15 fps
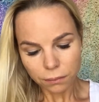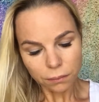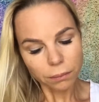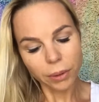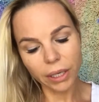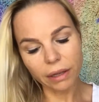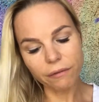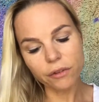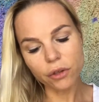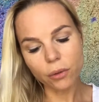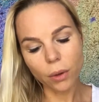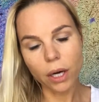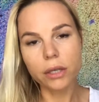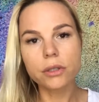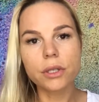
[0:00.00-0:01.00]
But if
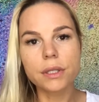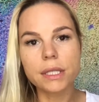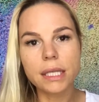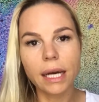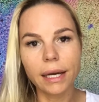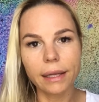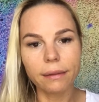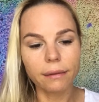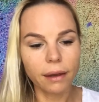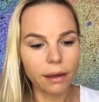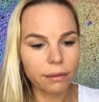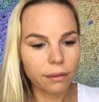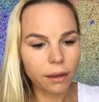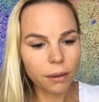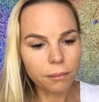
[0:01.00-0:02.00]
you are to tight
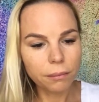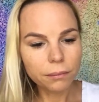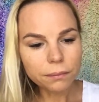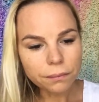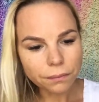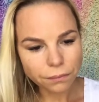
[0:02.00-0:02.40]
line them,